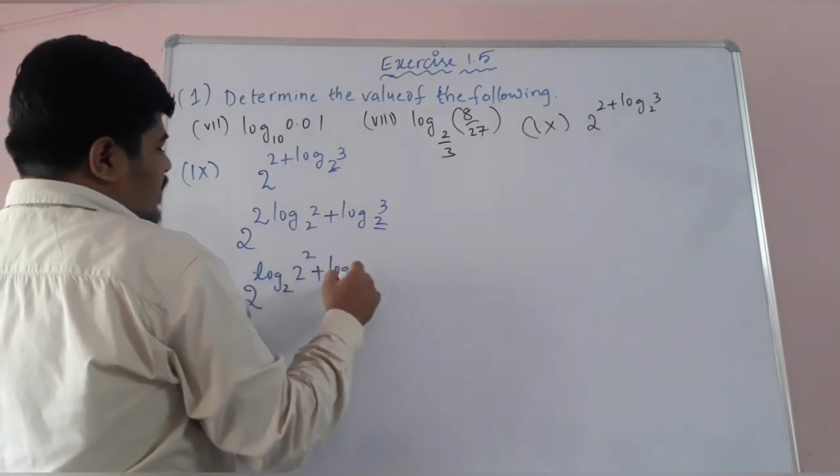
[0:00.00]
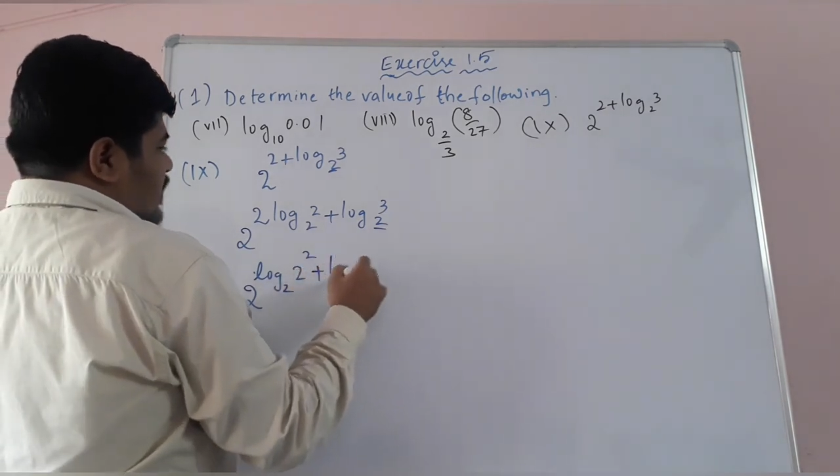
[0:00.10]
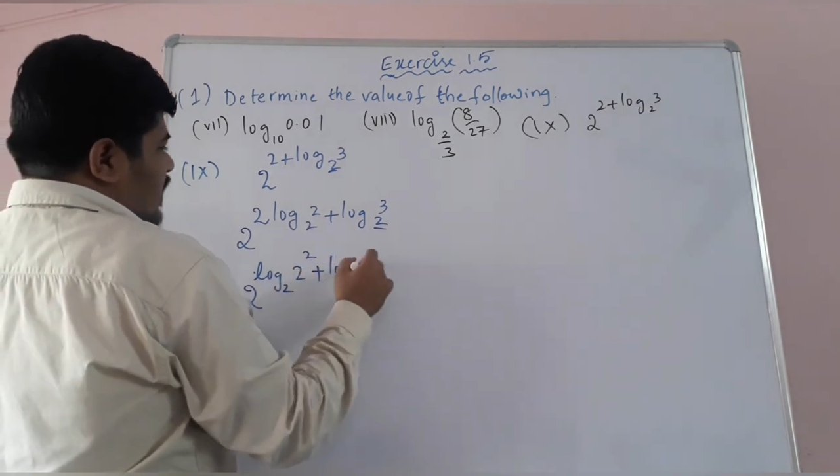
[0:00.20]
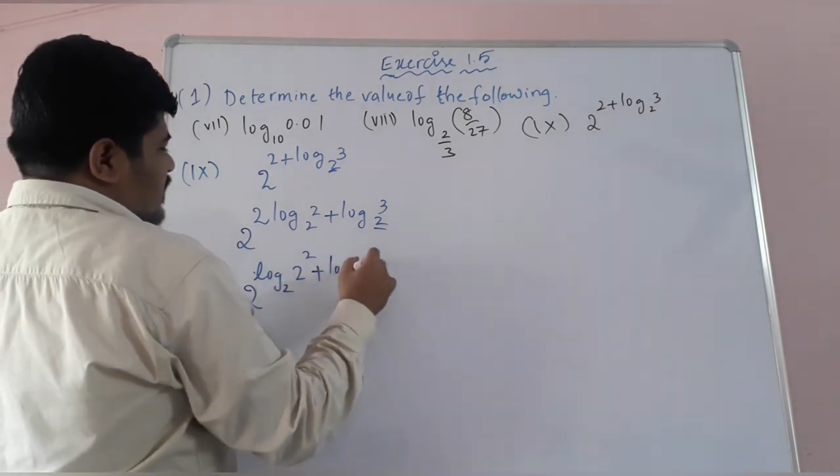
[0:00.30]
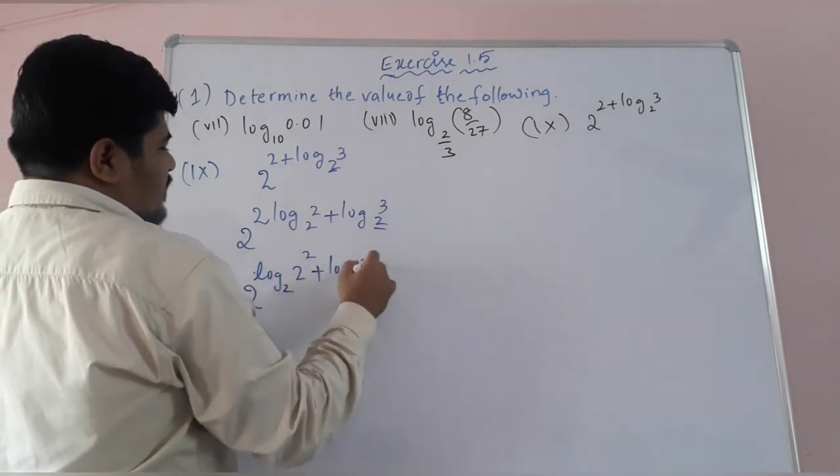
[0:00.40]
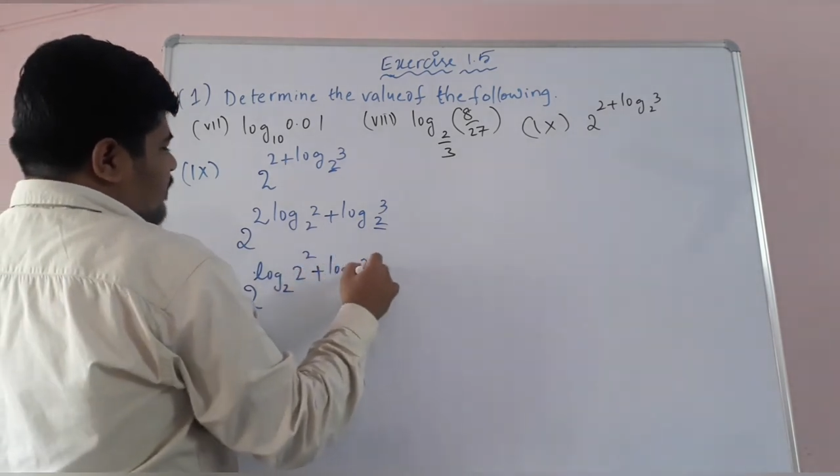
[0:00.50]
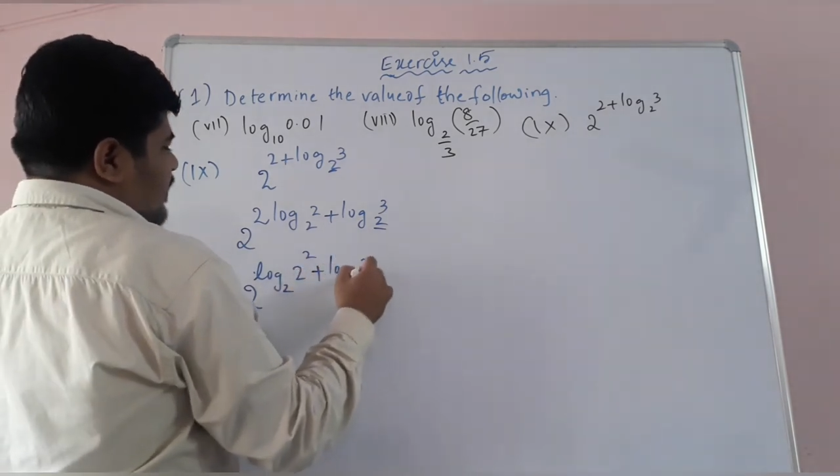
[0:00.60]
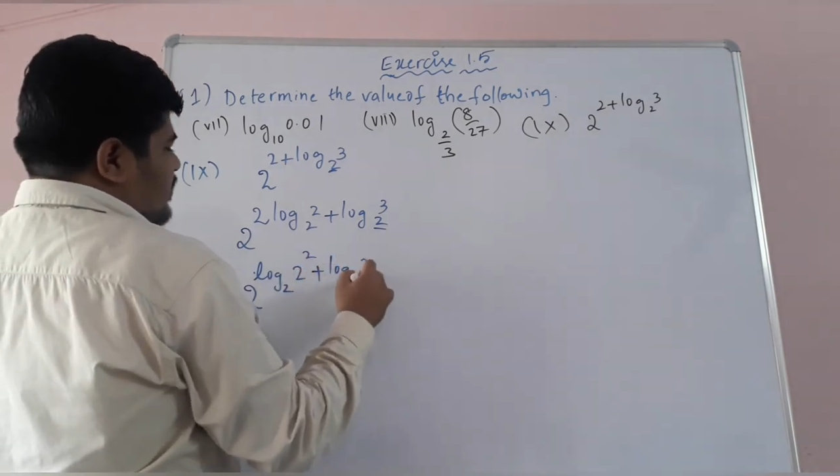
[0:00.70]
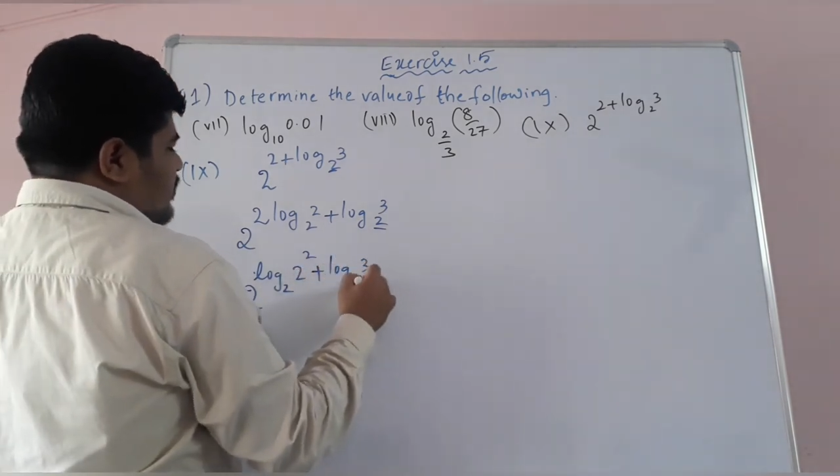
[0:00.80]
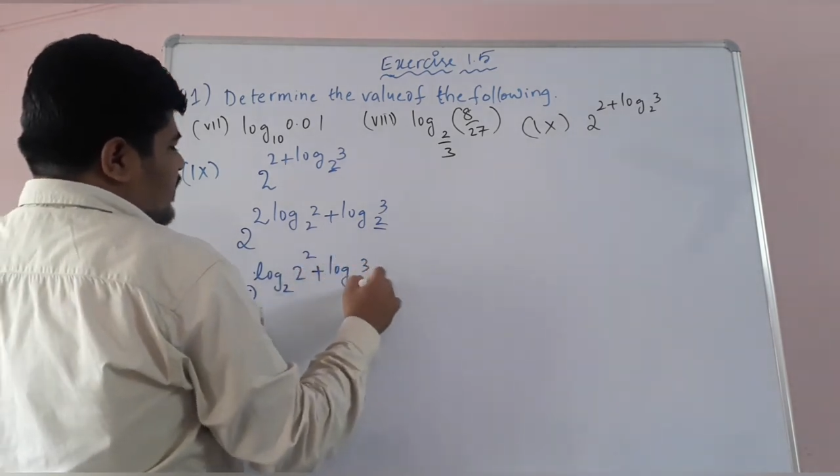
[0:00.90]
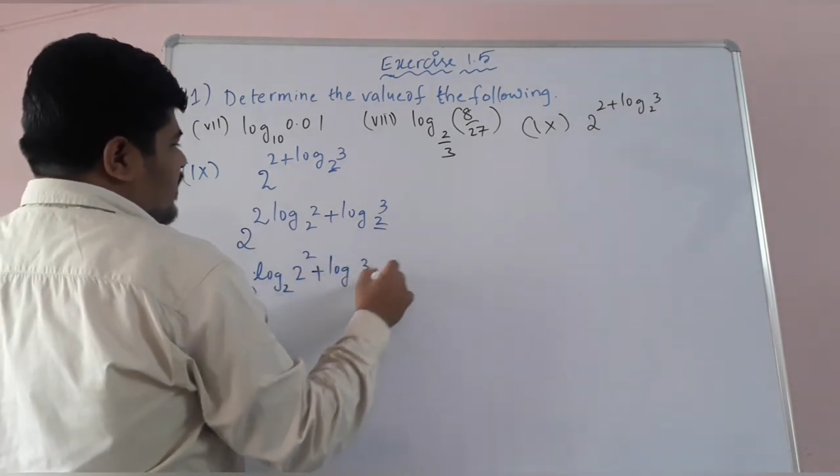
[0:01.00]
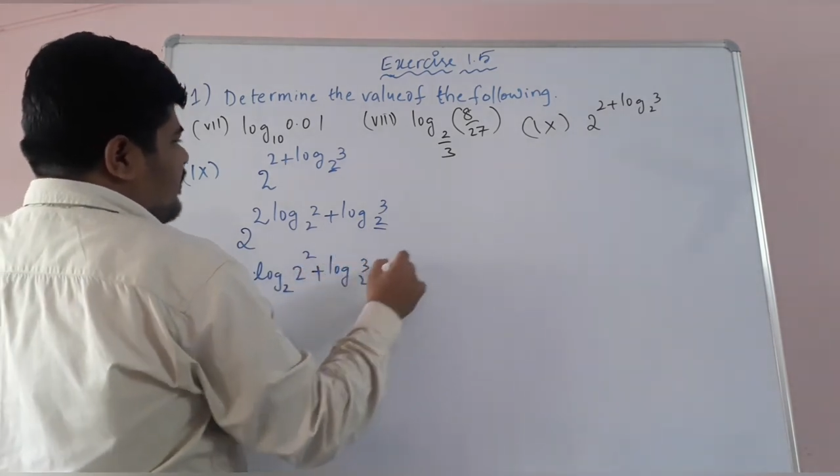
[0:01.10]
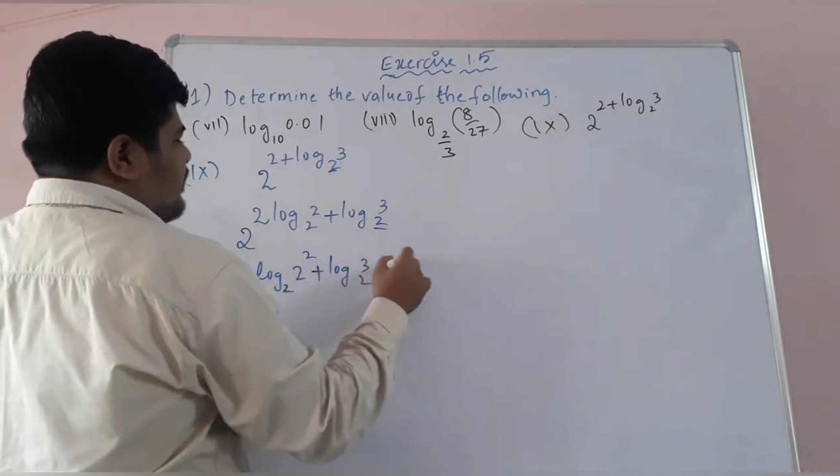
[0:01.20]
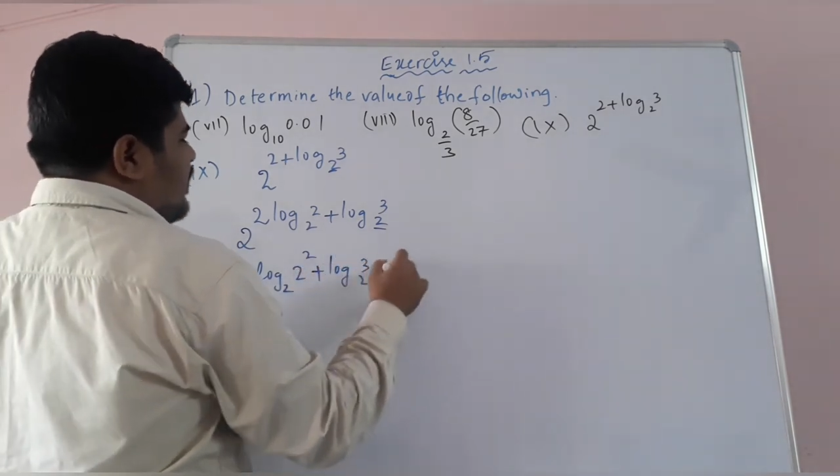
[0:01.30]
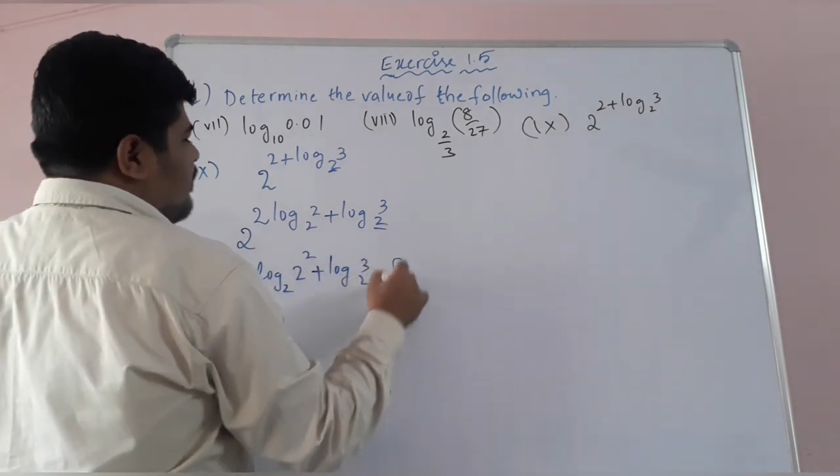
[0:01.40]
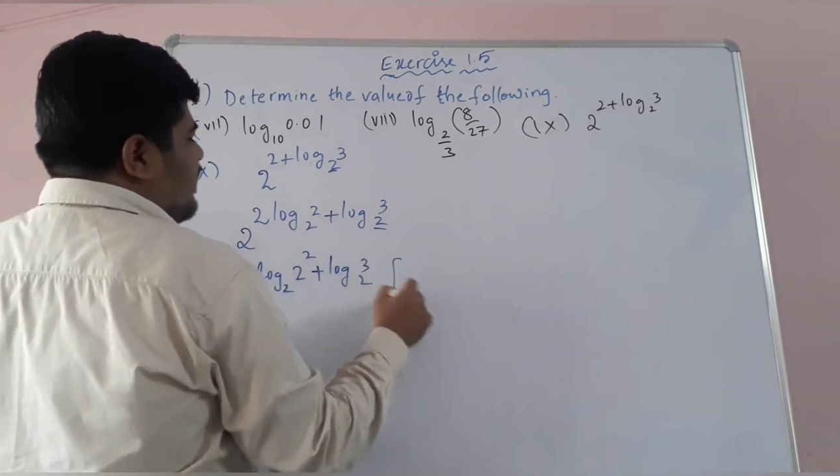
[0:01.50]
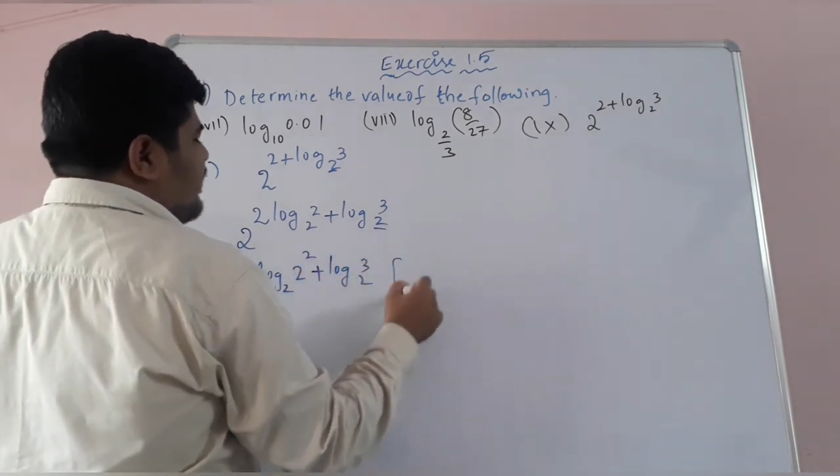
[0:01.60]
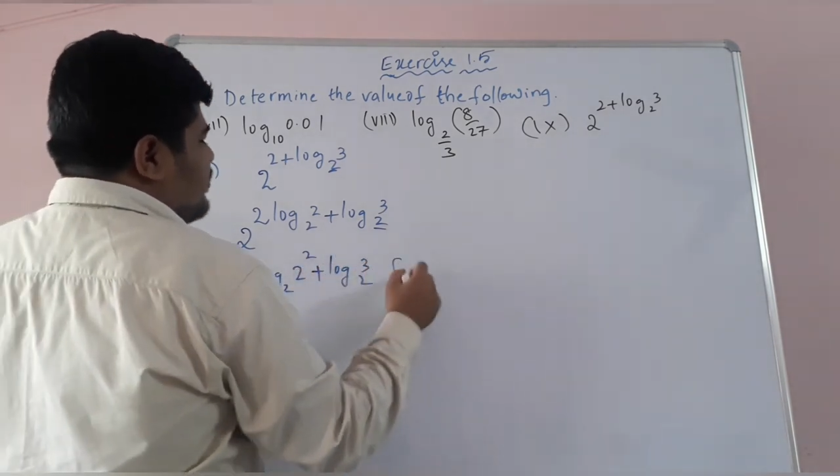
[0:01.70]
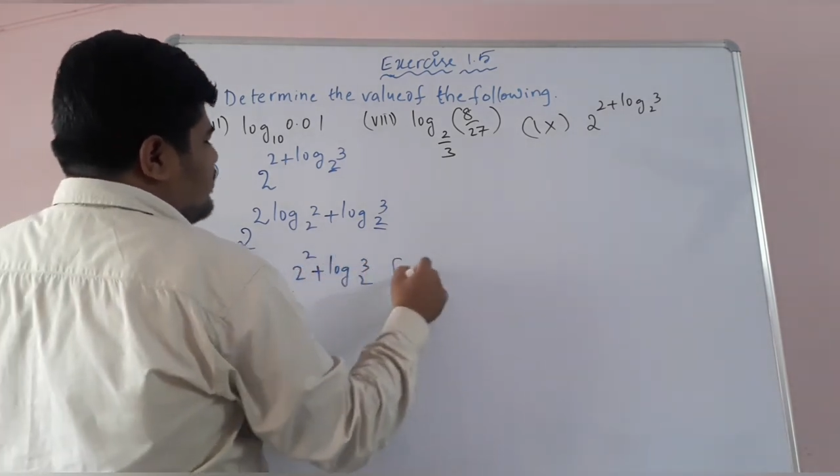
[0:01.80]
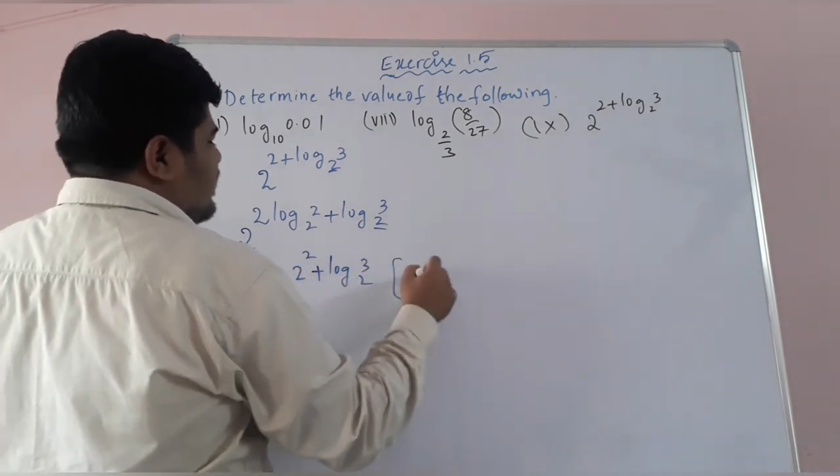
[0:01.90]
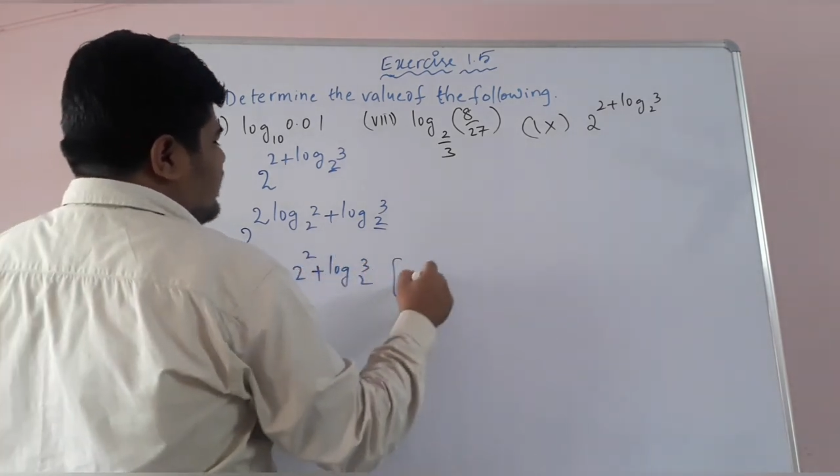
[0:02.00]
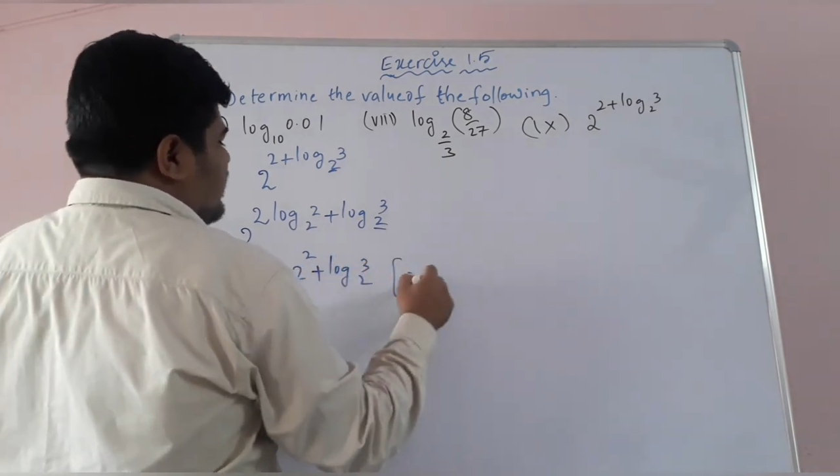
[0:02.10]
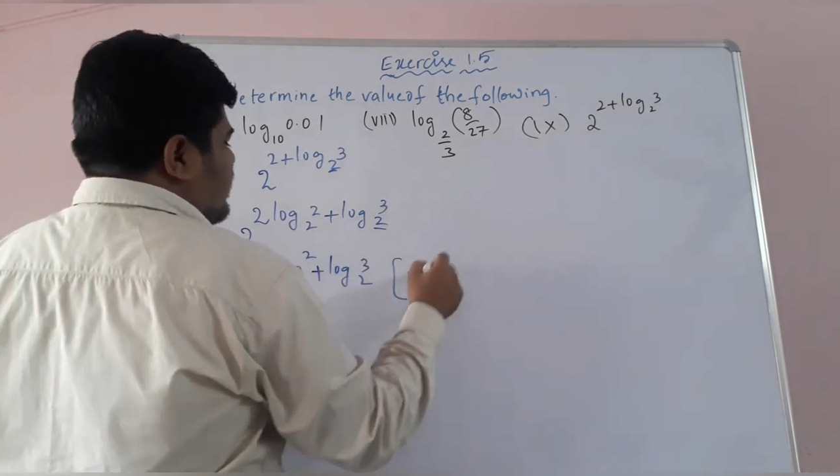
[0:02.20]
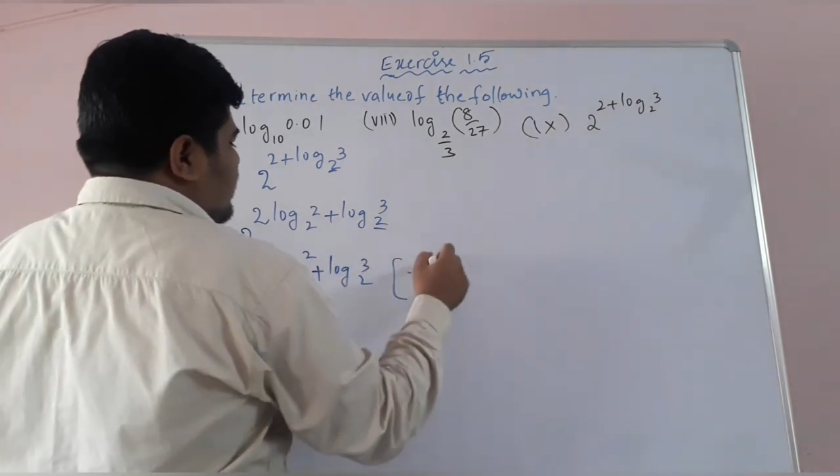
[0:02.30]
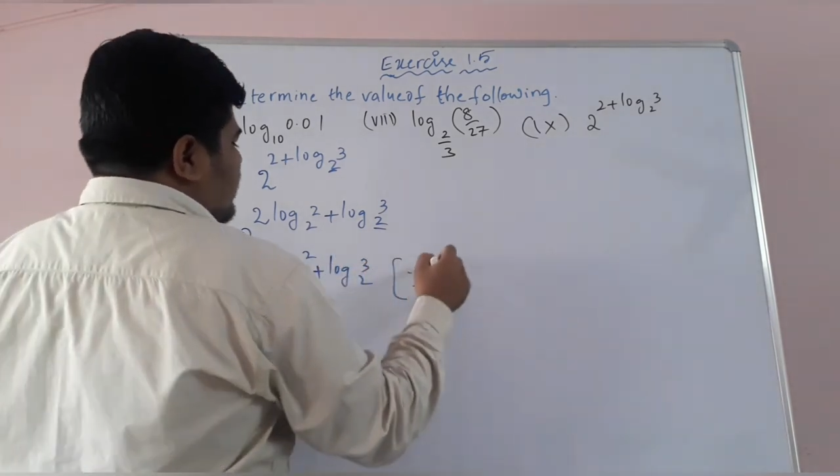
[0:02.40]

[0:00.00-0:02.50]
log 3 base 2. Here which formula we use, children?